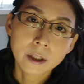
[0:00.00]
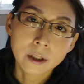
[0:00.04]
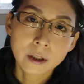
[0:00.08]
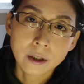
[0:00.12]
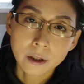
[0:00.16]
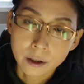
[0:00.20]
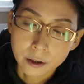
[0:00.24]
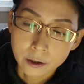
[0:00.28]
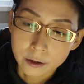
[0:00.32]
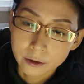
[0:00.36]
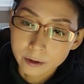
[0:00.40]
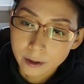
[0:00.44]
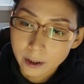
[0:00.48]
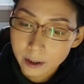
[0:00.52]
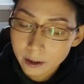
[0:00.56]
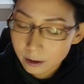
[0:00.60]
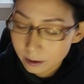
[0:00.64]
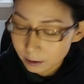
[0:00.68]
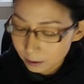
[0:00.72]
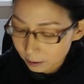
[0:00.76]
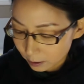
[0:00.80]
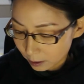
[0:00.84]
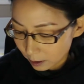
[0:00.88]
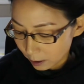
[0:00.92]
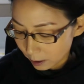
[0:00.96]
year
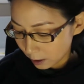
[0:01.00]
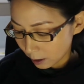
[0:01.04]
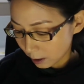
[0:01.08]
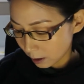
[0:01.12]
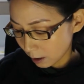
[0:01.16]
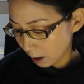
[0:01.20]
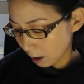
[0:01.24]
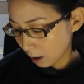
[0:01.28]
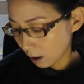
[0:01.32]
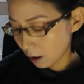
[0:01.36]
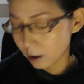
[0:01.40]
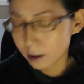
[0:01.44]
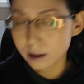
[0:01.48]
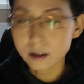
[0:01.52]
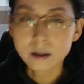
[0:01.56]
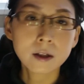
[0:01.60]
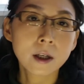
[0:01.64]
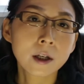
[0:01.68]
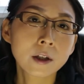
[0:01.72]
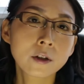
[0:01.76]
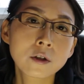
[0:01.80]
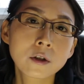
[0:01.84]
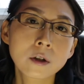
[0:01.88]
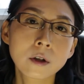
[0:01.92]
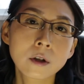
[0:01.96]
they are
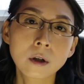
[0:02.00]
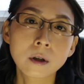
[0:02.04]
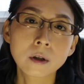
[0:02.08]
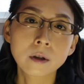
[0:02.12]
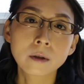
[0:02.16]
such